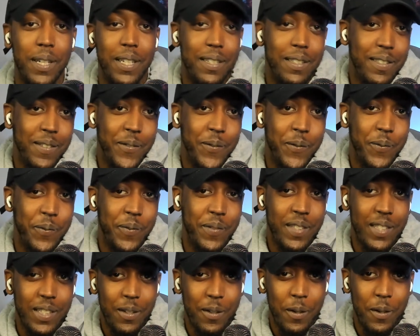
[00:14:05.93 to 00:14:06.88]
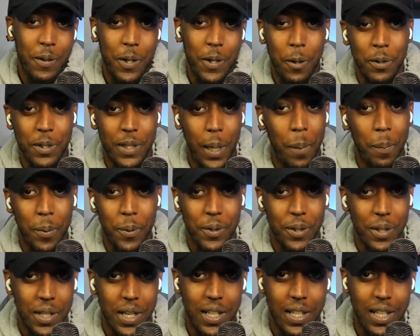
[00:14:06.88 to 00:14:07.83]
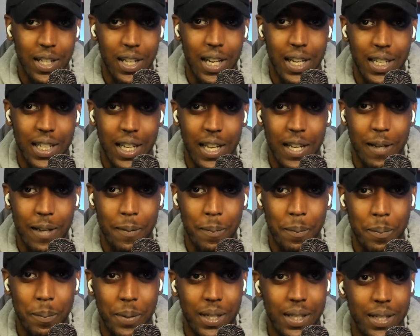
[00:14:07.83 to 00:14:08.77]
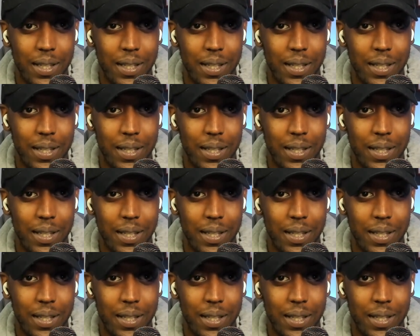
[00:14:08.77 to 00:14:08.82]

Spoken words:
But no samples or nothing like that.